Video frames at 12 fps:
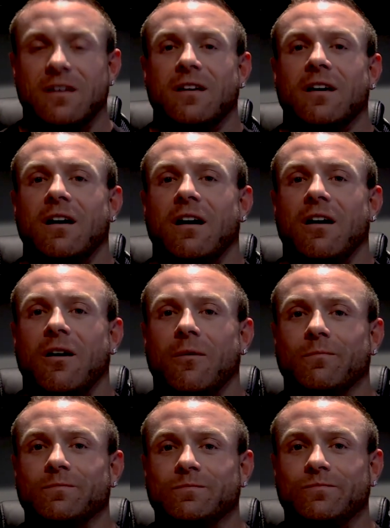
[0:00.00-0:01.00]

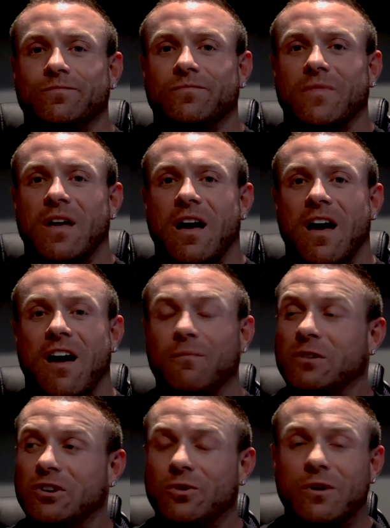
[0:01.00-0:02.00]
I've
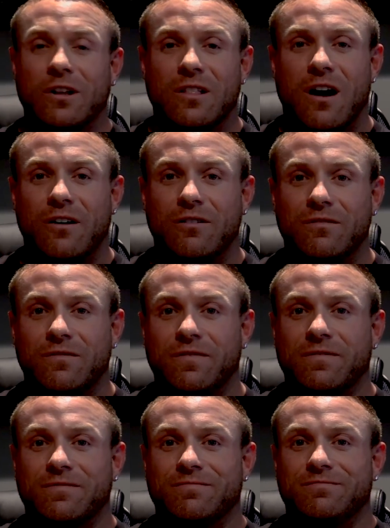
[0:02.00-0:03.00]
been doing a lot
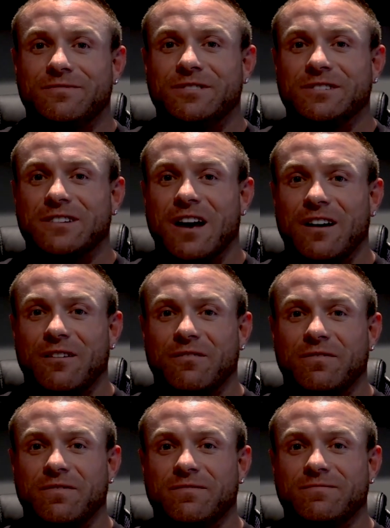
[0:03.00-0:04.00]
of just kind
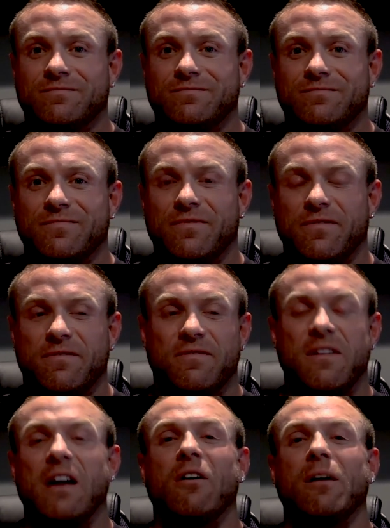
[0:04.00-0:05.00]
of
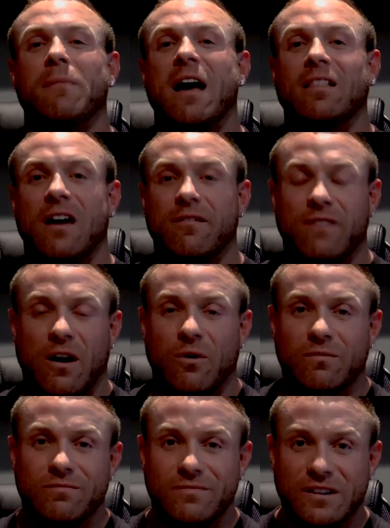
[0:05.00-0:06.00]
figuring my life
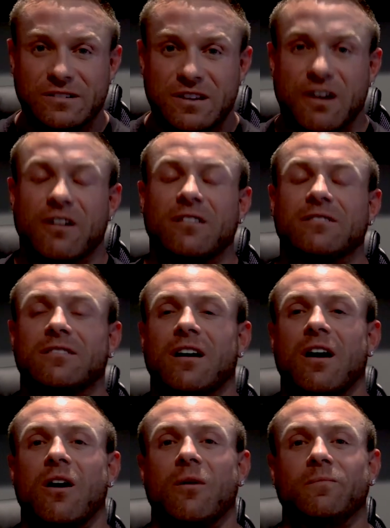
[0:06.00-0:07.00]
out this year.
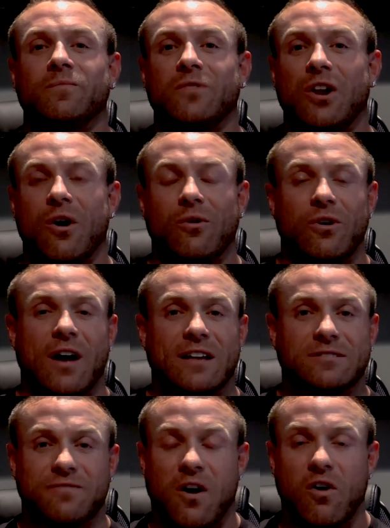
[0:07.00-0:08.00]
You
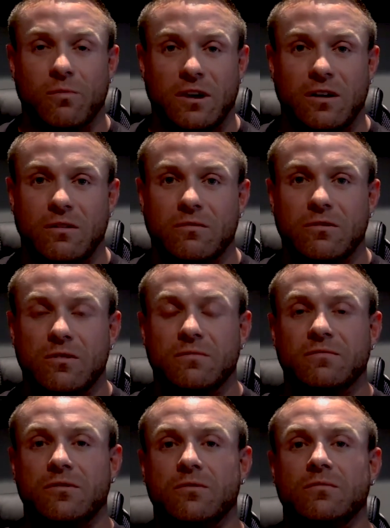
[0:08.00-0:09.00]
guys follow me,
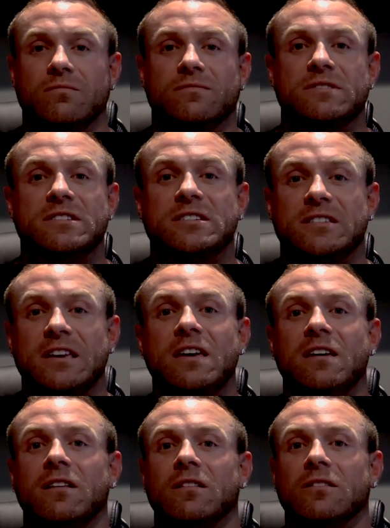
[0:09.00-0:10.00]
you've
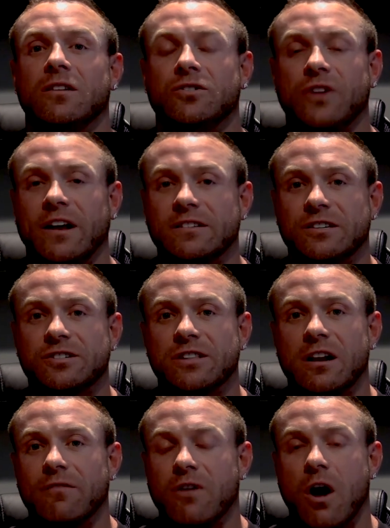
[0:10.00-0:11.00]
seen the transition
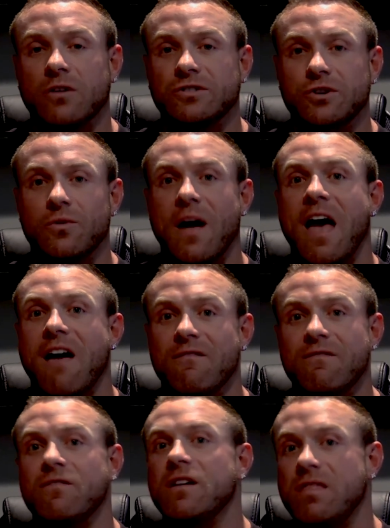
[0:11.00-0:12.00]
that I've gone to.
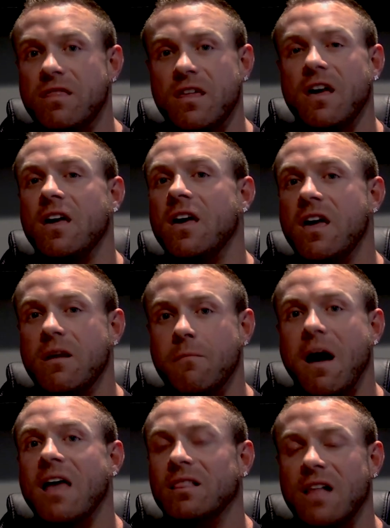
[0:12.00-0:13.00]
Everything in
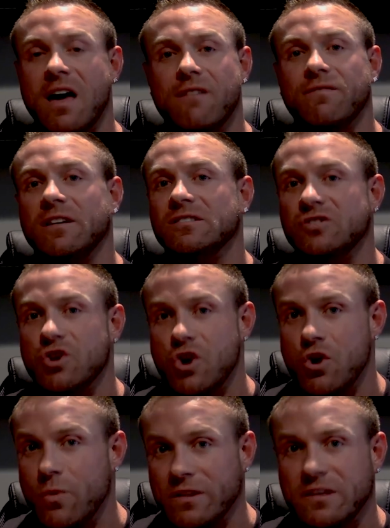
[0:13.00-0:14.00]
my life is
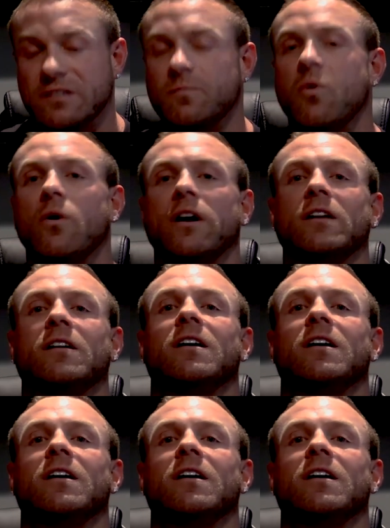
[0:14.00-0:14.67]
new at this point.